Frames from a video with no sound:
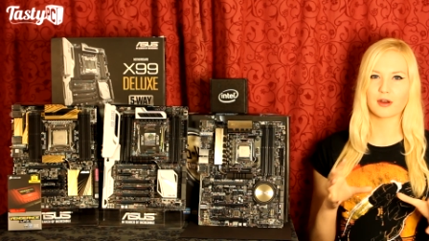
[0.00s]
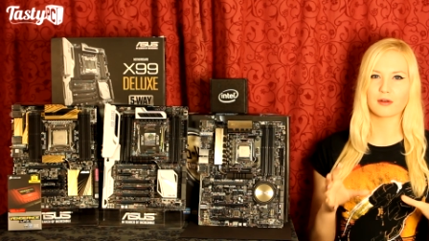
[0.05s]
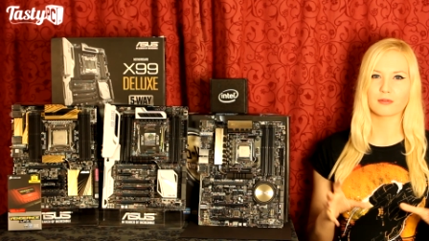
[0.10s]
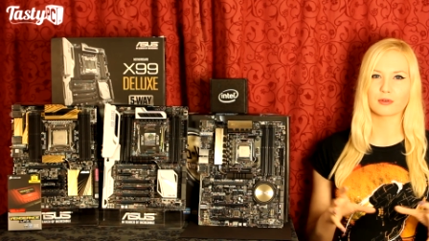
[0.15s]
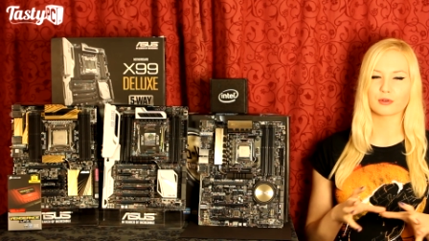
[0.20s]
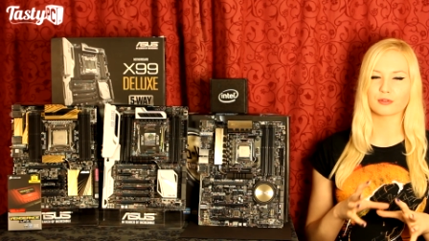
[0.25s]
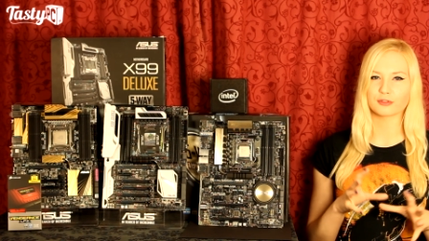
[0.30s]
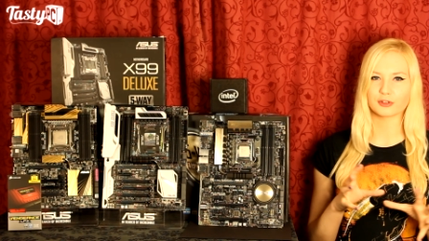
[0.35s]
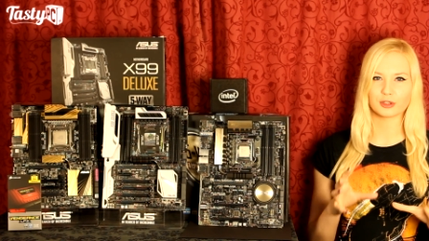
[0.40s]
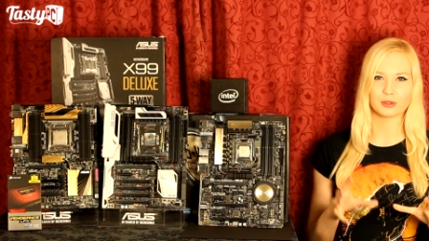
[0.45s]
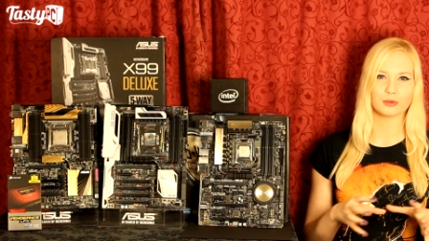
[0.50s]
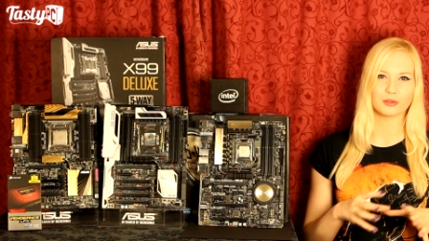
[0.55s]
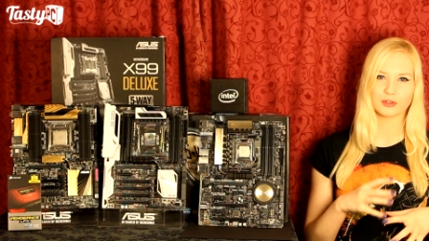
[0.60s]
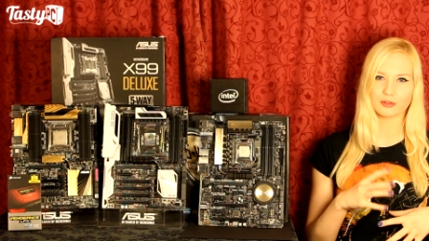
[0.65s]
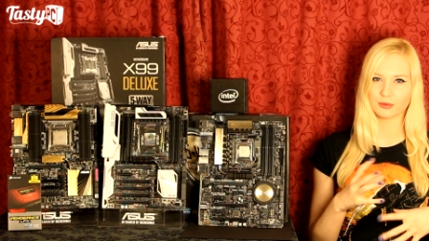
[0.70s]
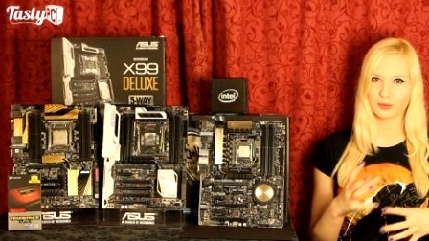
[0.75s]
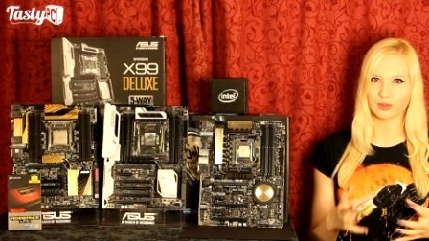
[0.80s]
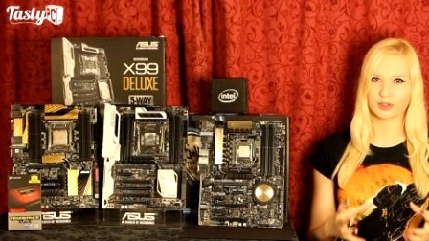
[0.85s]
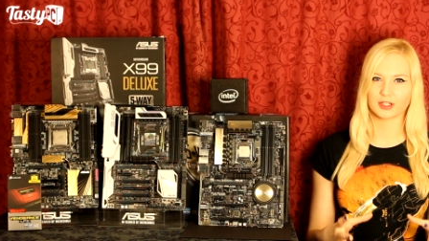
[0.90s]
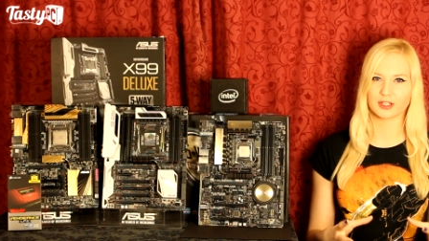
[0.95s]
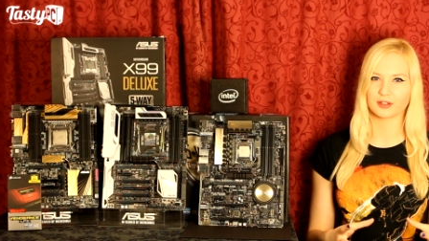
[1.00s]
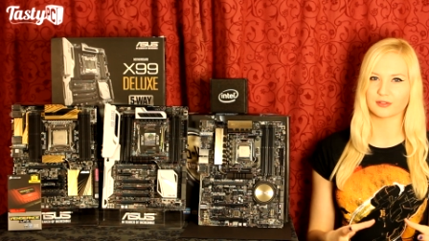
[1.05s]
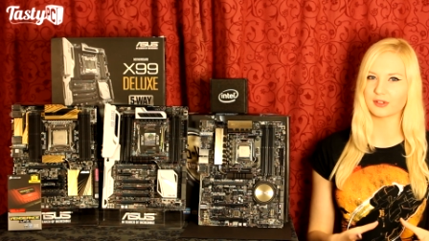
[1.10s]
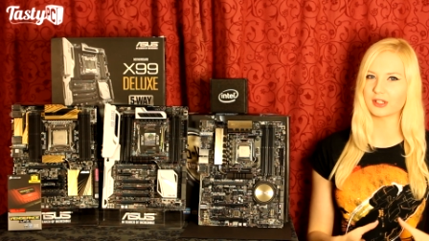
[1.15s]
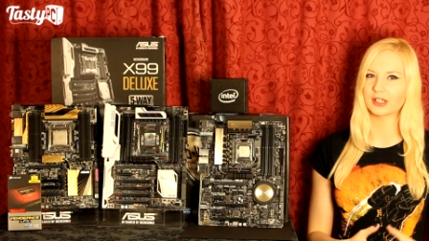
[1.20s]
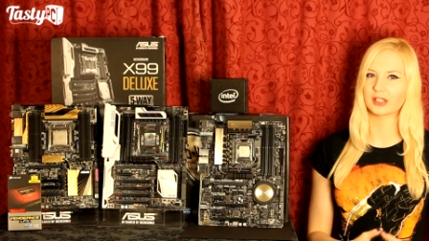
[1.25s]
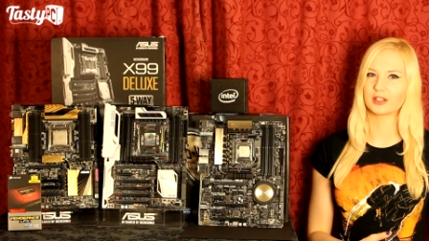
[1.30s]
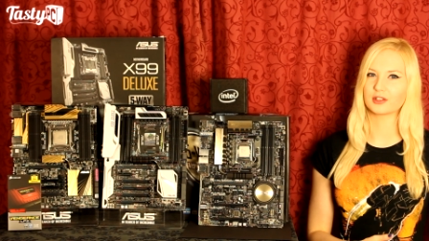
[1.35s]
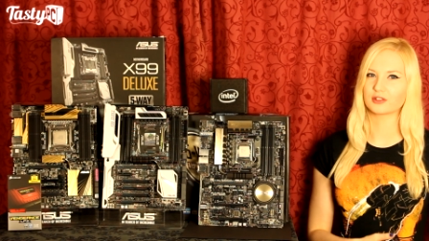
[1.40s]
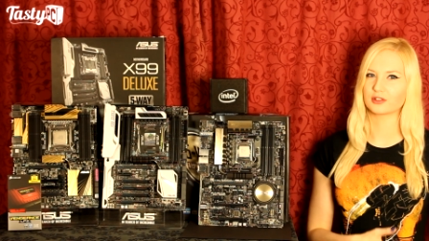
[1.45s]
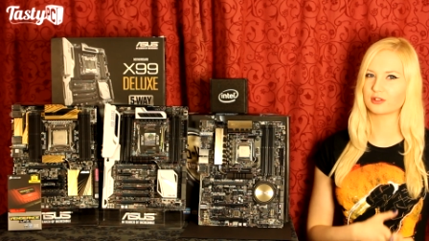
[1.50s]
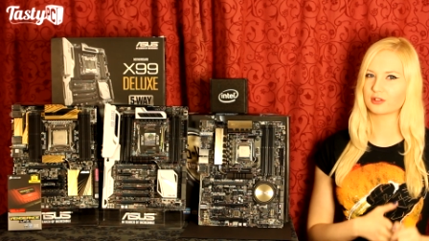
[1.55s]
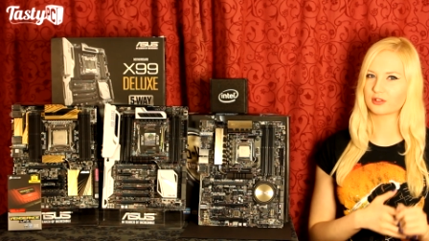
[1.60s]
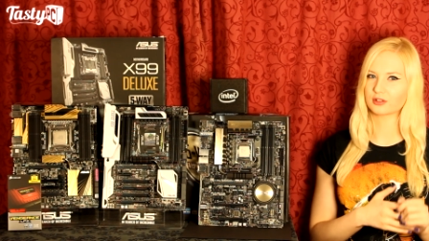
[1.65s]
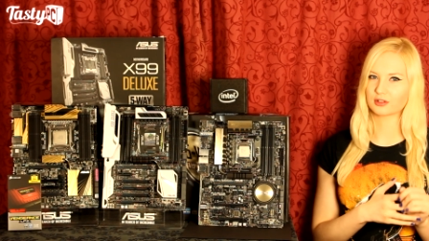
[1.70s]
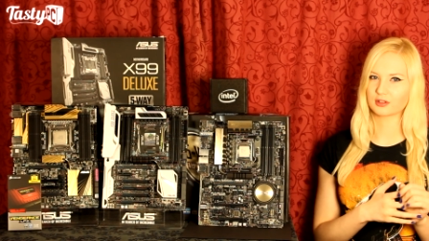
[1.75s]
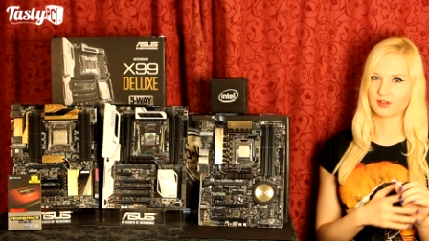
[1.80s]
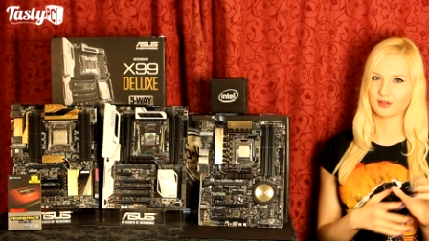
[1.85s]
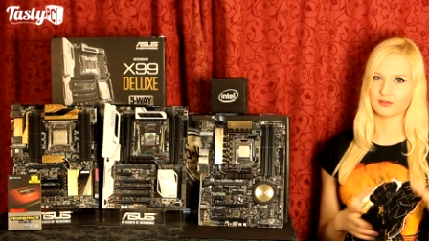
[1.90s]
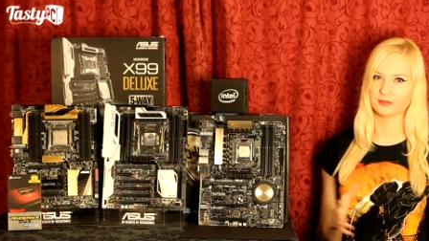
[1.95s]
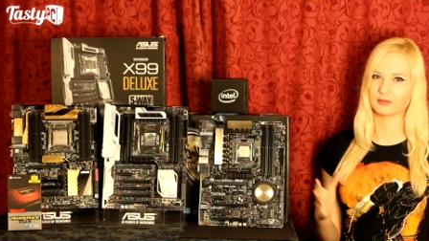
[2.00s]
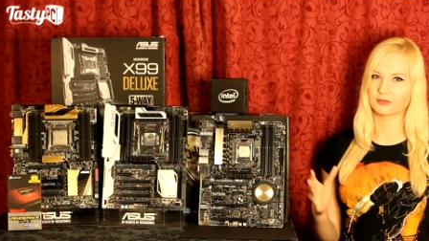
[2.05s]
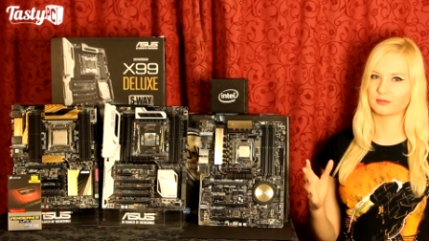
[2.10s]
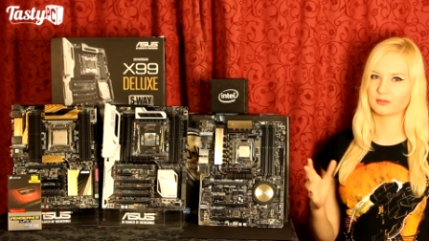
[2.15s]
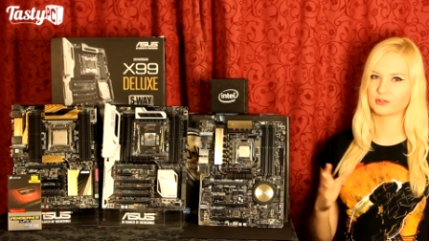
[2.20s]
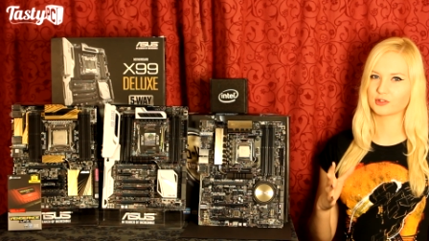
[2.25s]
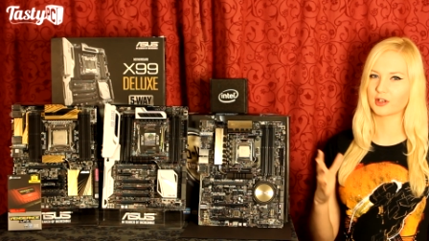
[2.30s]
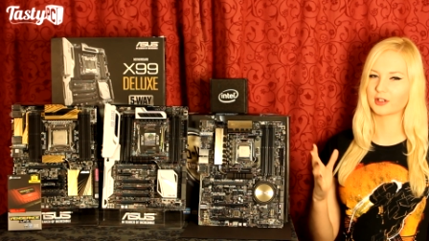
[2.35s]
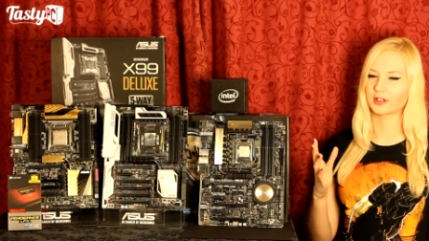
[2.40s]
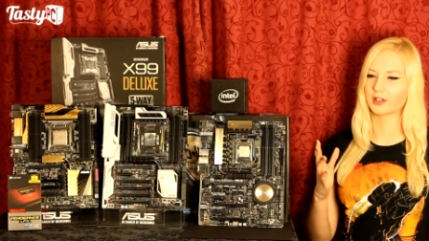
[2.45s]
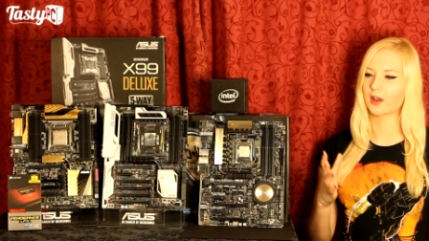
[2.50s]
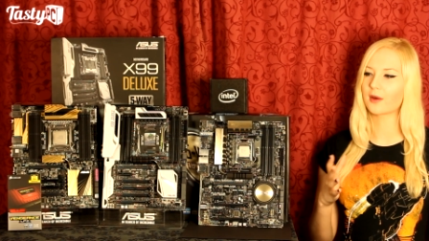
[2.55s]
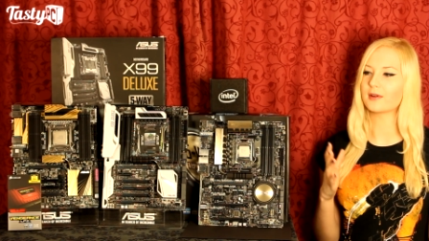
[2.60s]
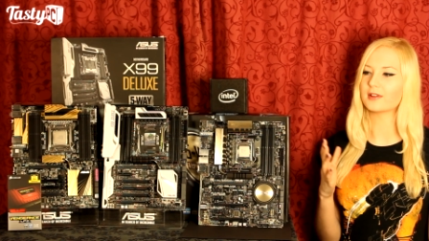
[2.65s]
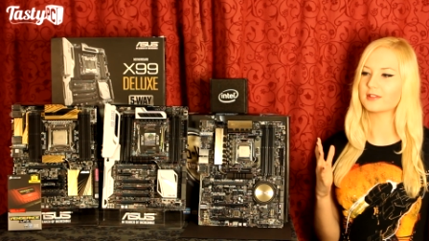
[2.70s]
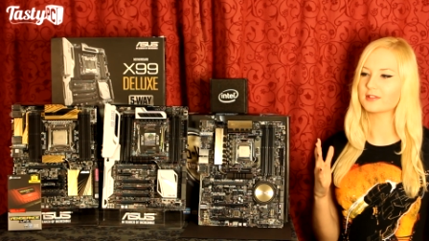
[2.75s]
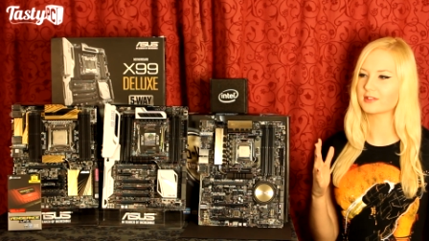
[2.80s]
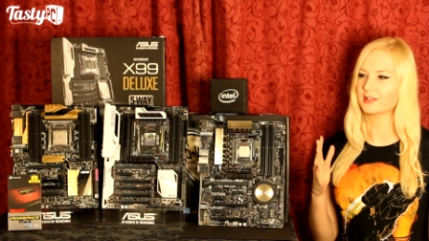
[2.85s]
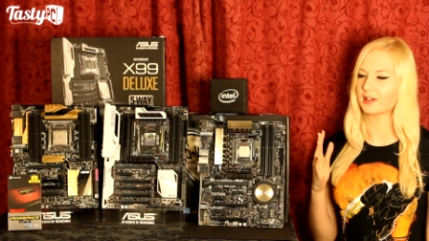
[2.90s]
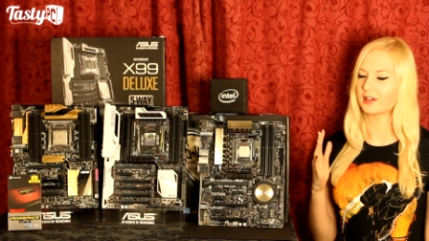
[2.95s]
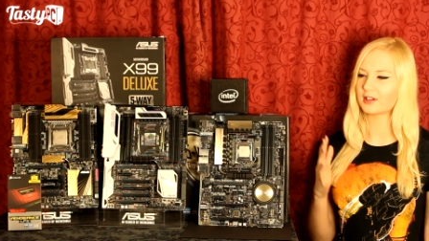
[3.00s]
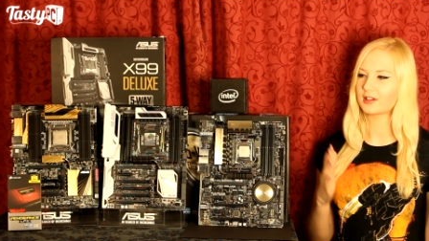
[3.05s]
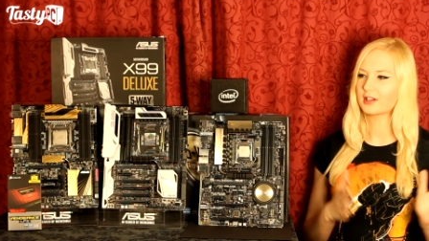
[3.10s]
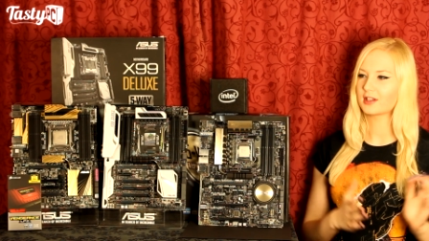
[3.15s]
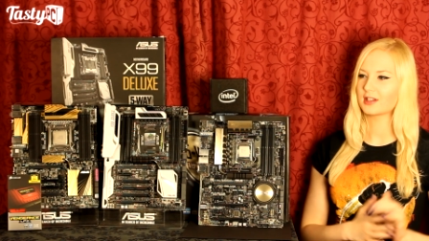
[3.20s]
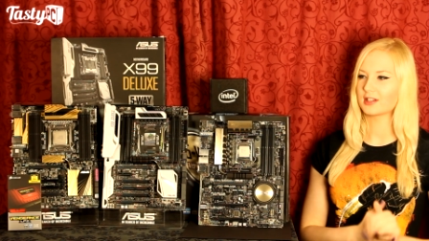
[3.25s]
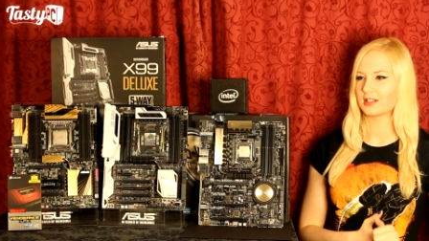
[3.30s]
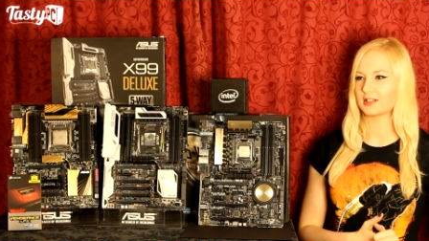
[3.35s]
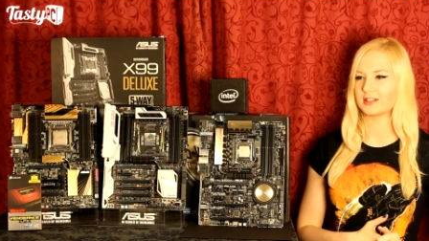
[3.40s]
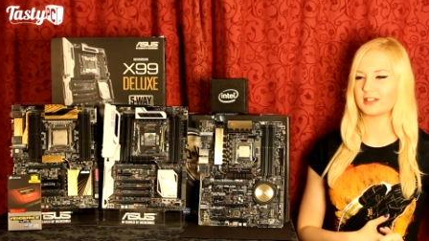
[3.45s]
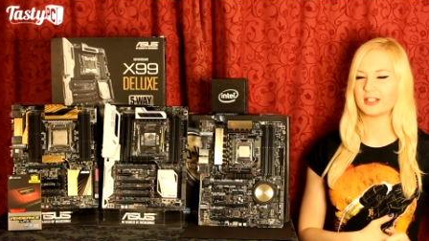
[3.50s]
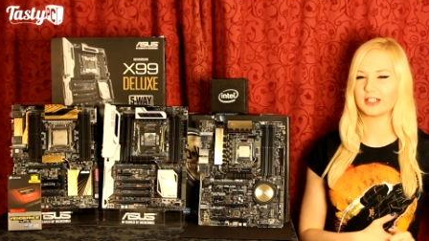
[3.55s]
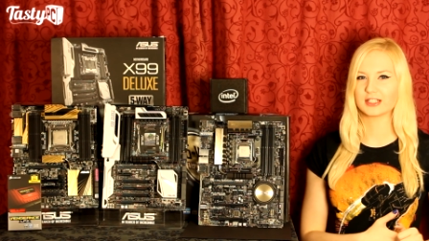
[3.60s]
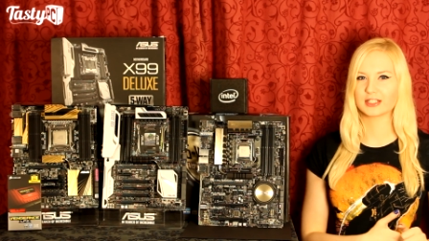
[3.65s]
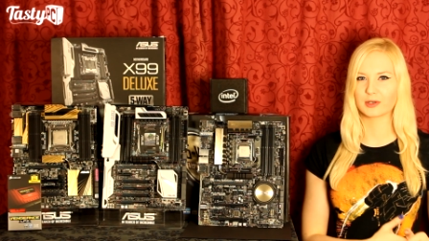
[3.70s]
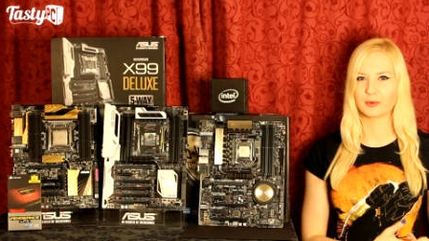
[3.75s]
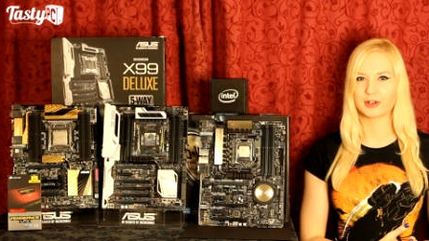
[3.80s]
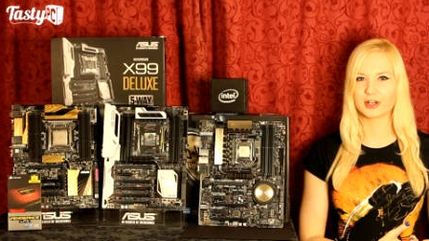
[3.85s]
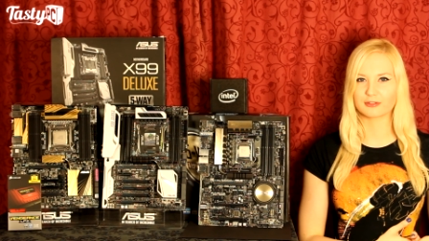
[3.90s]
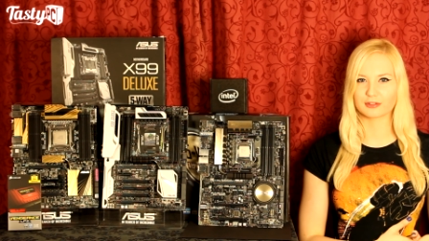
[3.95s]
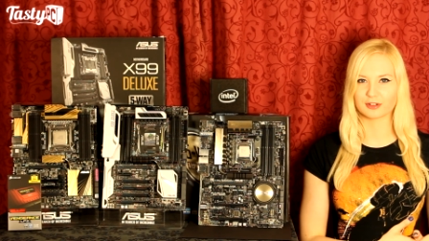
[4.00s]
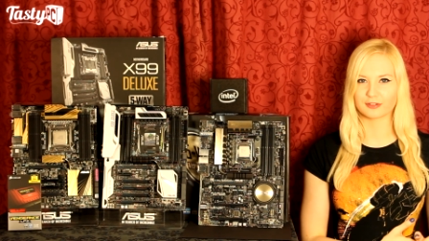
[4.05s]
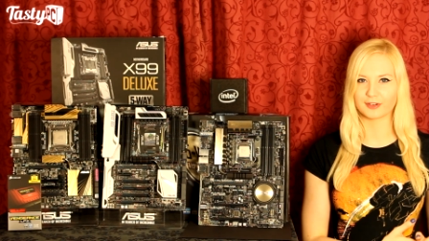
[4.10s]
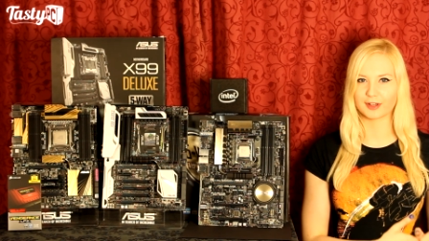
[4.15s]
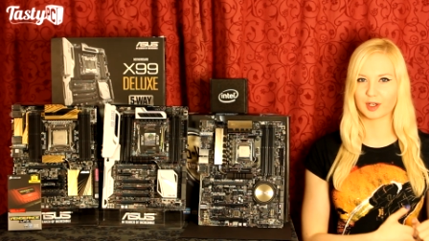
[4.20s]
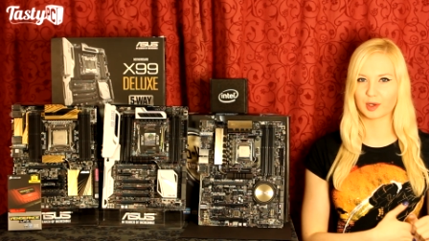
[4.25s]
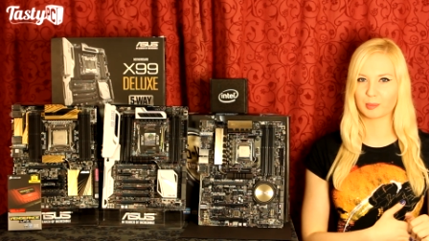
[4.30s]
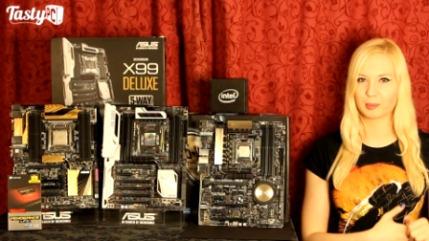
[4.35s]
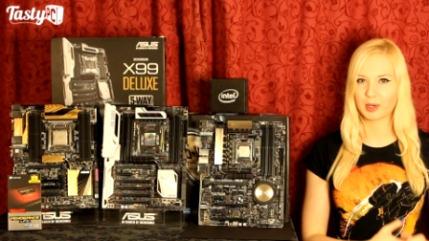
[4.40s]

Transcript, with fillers: reviews of all of these things and just kind of trying to go into detail on everything.